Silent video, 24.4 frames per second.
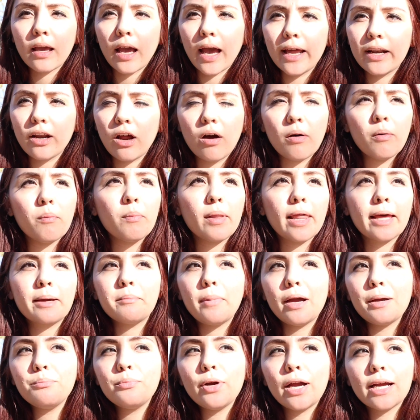And like,
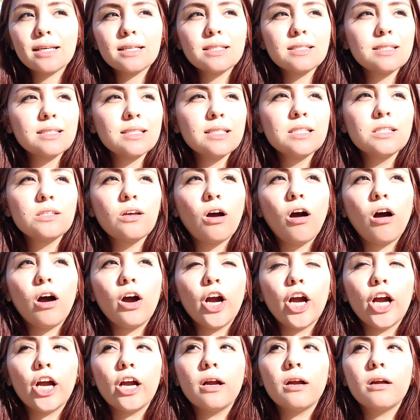my pregnancies
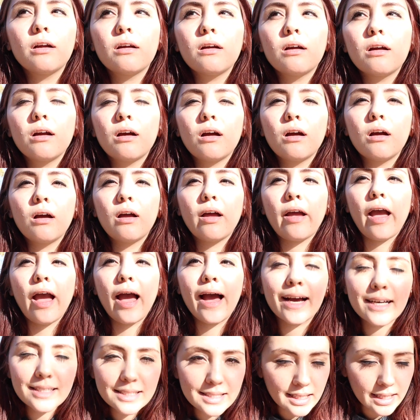are
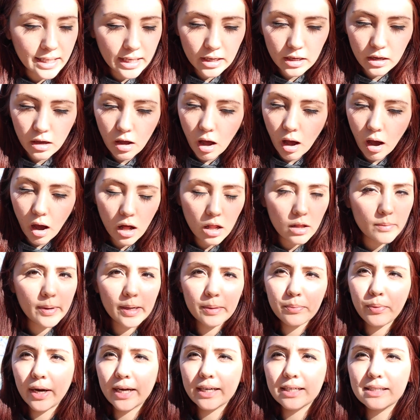excellent. All of
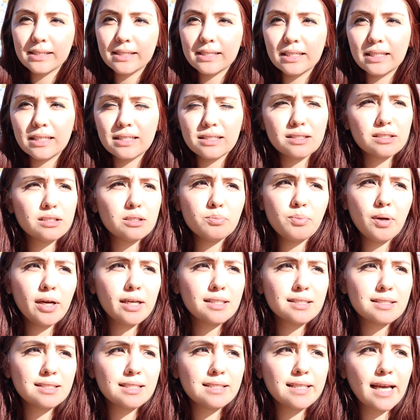my pregnancies. This
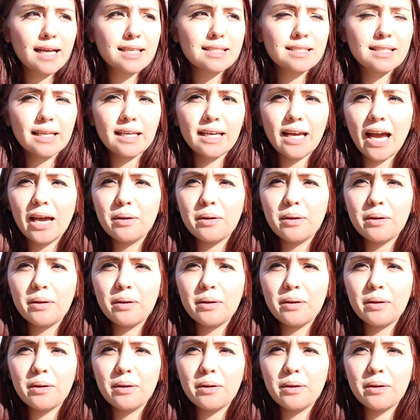pregnancy is excellent.